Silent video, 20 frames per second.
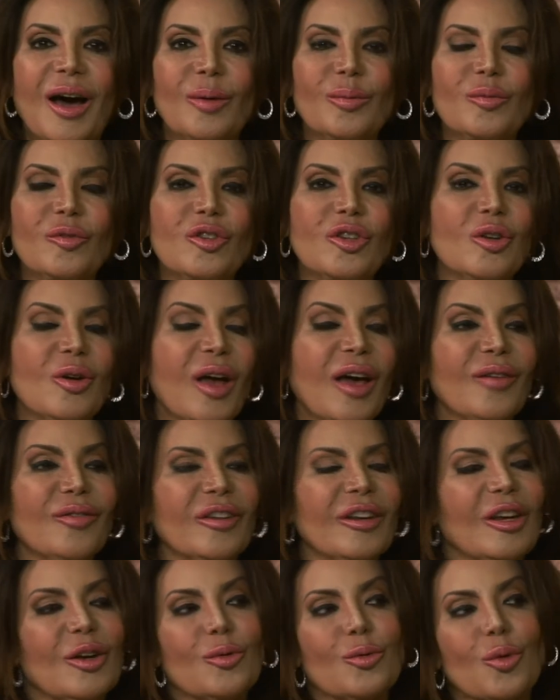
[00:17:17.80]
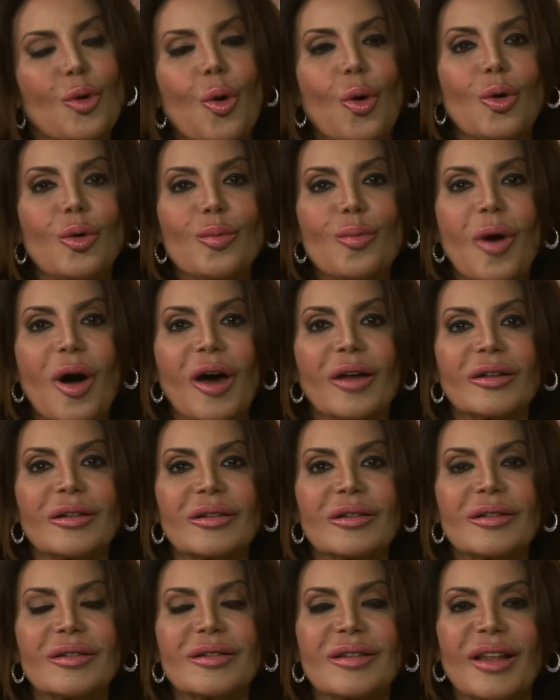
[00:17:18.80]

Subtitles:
Do you have any role models,